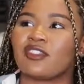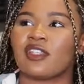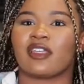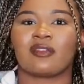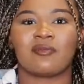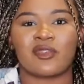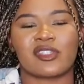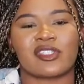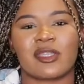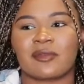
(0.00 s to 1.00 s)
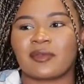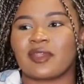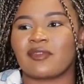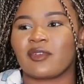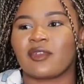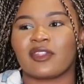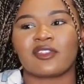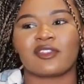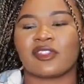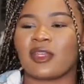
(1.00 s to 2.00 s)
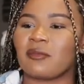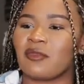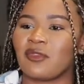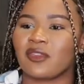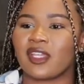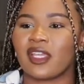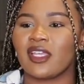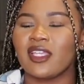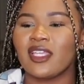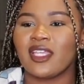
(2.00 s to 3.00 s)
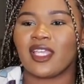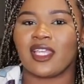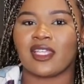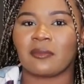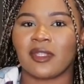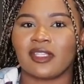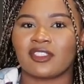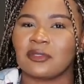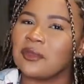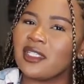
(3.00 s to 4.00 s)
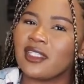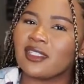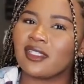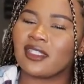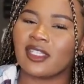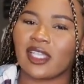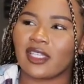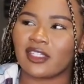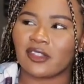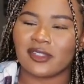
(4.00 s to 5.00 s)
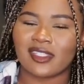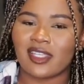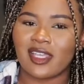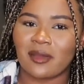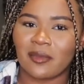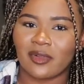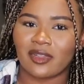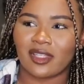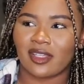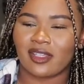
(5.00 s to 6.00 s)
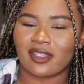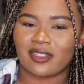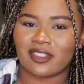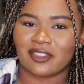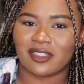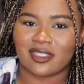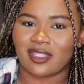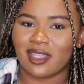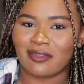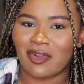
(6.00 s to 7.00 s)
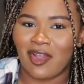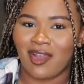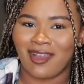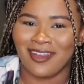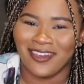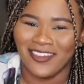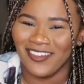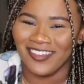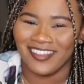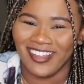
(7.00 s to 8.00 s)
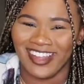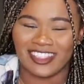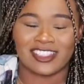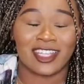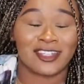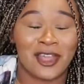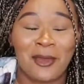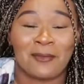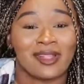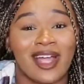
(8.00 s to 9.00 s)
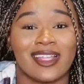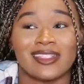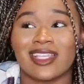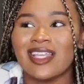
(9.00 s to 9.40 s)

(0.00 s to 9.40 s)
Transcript: like more steps or whatever, or another step before that. And I'm like, do you mean like another step, or like, did you say that wrong? Or like, she's like, no, blinds.